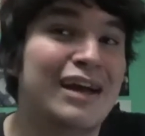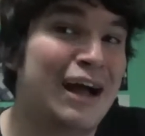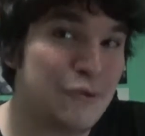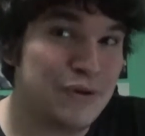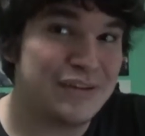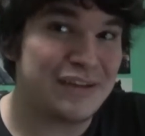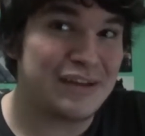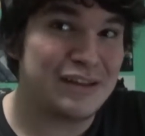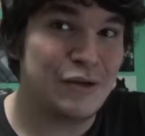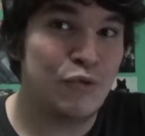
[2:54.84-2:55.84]
I'm going to take
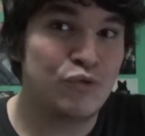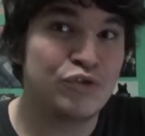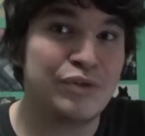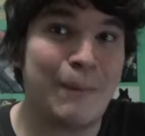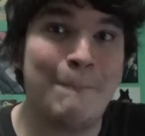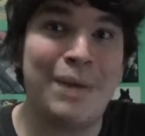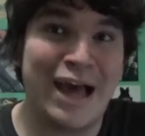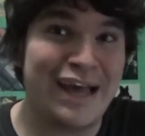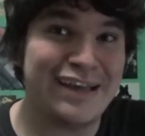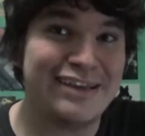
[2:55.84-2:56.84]
a little trip
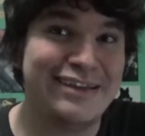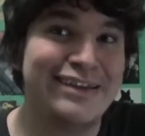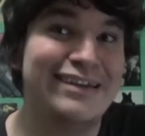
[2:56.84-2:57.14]
back